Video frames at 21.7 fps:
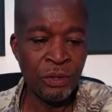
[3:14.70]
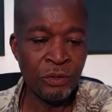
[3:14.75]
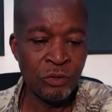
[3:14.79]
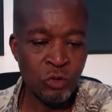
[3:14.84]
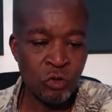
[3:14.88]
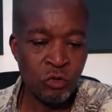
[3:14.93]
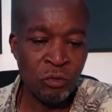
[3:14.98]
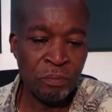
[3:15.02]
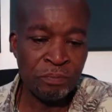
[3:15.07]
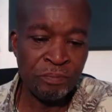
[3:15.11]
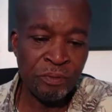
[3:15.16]

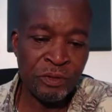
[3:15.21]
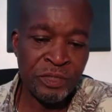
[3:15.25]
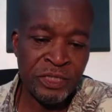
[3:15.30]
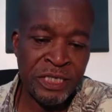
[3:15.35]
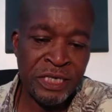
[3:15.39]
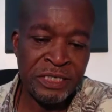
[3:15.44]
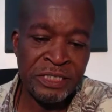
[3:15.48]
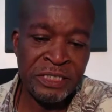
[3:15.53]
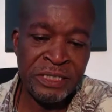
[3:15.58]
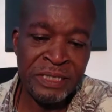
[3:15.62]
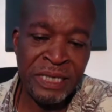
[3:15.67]
2
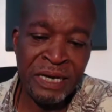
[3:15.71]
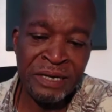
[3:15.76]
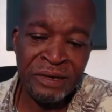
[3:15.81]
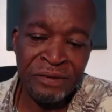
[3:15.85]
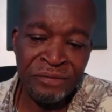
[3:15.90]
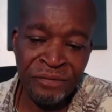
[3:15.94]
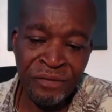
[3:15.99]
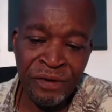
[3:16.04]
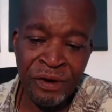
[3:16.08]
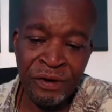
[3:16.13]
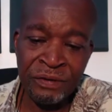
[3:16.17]
processes are
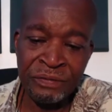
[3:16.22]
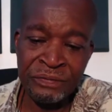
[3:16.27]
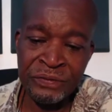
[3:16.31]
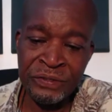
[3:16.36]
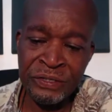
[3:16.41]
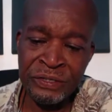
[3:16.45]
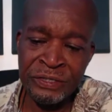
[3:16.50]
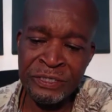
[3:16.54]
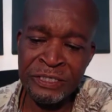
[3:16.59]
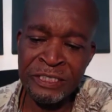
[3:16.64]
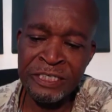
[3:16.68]
involved
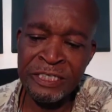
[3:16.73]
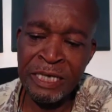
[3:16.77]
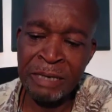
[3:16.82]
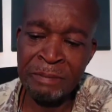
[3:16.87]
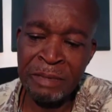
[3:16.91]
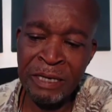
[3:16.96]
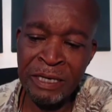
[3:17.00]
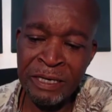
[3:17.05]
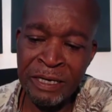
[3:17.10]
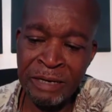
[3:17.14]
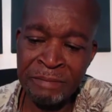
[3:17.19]
in this
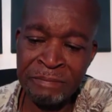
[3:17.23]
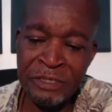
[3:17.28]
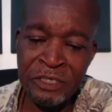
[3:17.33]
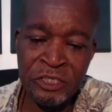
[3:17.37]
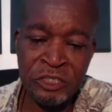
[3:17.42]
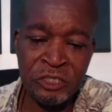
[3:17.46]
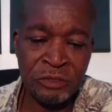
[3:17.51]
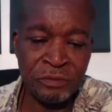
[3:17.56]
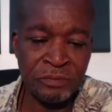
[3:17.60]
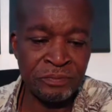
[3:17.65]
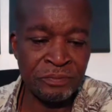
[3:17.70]

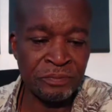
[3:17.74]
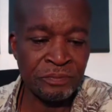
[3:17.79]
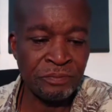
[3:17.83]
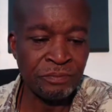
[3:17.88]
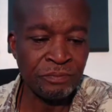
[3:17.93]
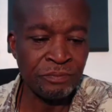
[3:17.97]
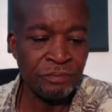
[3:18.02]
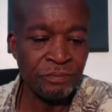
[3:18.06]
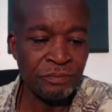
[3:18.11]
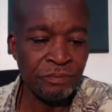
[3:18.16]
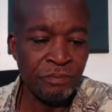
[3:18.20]
amalgamation.
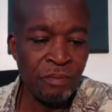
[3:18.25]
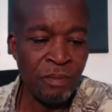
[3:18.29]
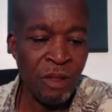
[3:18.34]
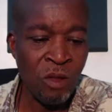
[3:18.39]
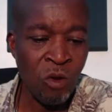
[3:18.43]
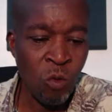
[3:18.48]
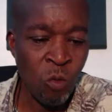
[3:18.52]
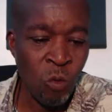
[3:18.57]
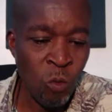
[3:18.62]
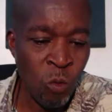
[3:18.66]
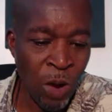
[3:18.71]

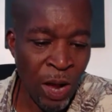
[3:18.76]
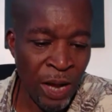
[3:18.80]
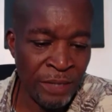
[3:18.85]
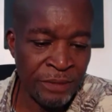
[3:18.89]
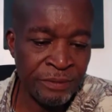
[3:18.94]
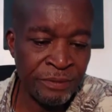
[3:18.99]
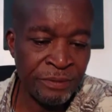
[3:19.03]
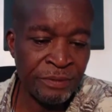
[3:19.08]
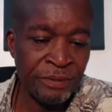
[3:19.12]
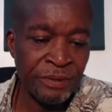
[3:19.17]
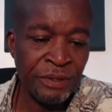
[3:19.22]

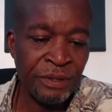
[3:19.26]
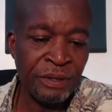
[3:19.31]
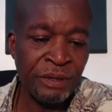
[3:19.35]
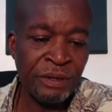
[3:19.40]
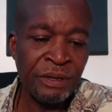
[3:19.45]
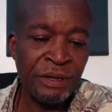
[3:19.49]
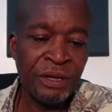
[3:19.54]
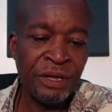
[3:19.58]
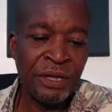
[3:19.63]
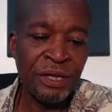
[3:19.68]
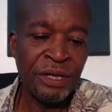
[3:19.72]
1.
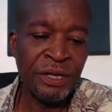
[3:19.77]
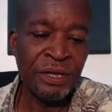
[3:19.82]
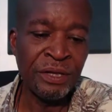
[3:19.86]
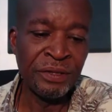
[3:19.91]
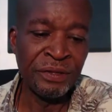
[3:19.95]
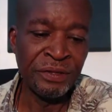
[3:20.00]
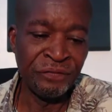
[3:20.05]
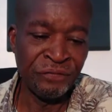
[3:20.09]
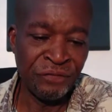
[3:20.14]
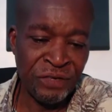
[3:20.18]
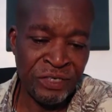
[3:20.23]

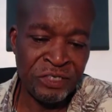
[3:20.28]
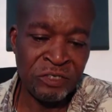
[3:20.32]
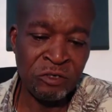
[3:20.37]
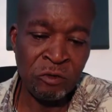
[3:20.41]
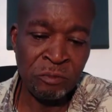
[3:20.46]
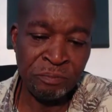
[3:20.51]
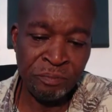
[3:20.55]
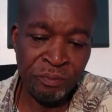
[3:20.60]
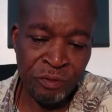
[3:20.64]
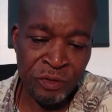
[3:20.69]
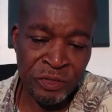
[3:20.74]
The
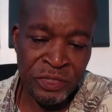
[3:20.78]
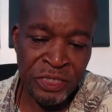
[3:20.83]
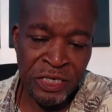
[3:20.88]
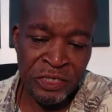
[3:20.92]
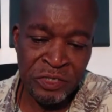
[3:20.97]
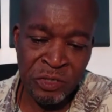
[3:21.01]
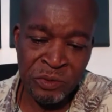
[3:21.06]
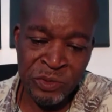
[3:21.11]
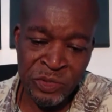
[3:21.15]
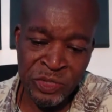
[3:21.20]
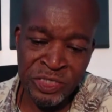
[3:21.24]
physical
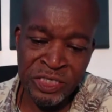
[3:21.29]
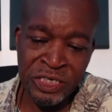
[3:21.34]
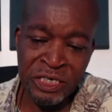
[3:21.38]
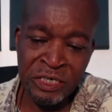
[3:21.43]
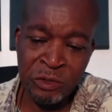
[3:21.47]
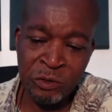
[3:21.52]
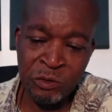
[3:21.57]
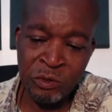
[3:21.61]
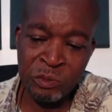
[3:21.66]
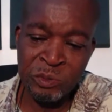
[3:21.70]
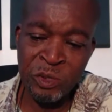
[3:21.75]
process of
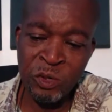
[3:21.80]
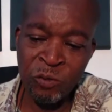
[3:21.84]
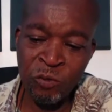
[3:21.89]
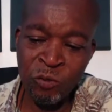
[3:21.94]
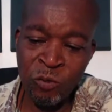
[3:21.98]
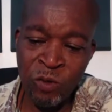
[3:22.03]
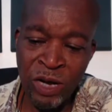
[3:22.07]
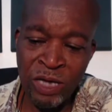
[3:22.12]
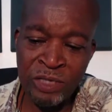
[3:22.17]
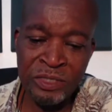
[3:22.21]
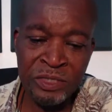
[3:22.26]
seeing groups of
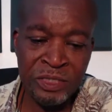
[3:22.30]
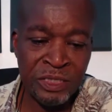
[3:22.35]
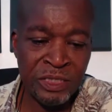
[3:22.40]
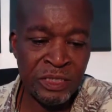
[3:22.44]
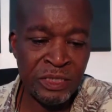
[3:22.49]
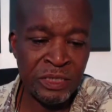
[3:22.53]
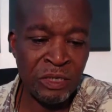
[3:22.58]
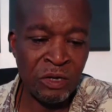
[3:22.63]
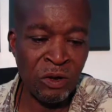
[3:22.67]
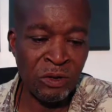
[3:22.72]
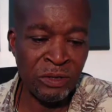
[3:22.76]

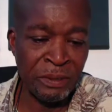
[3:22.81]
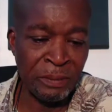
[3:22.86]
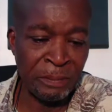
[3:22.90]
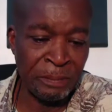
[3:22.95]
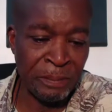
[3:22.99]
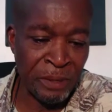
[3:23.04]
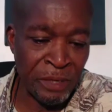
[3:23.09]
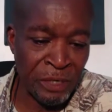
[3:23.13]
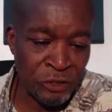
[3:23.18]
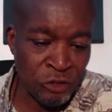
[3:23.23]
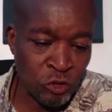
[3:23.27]
words on a
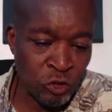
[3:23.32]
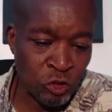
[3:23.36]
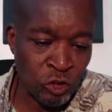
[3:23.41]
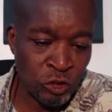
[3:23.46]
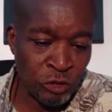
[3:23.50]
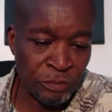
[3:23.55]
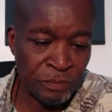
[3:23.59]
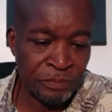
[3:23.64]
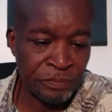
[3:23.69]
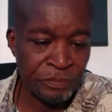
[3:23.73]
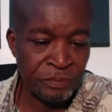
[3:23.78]

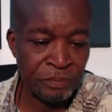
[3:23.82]
page.